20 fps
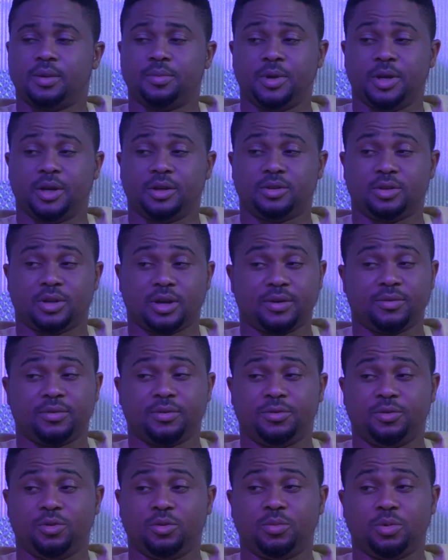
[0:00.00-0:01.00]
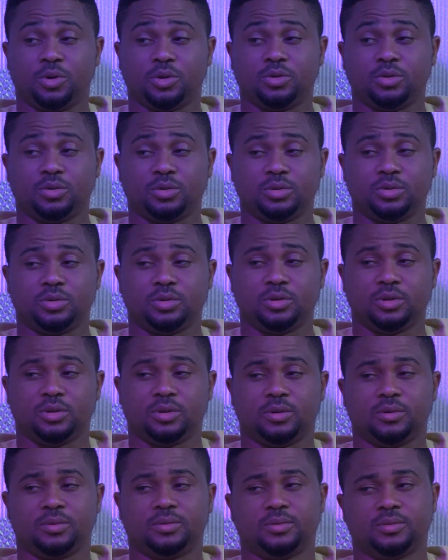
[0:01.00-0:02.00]
here to have a few bottles, you
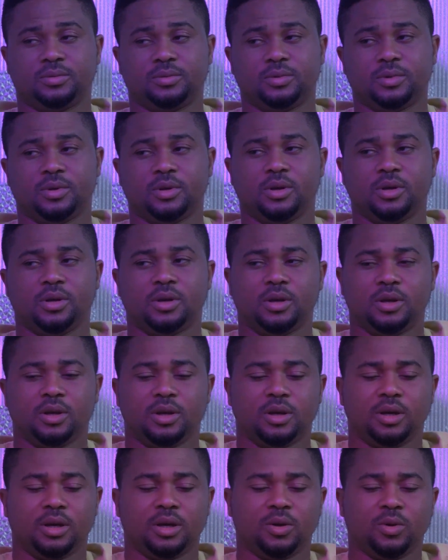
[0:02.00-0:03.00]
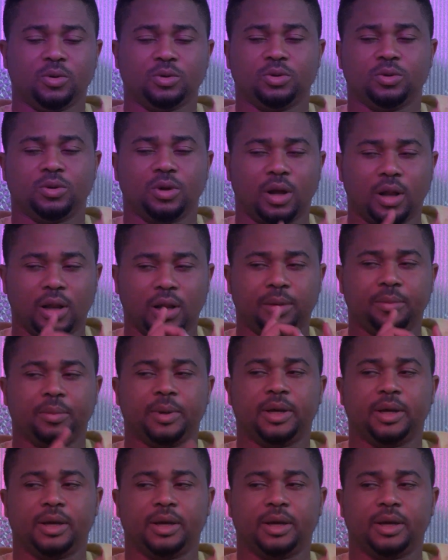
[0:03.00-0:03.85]
know, and also clear my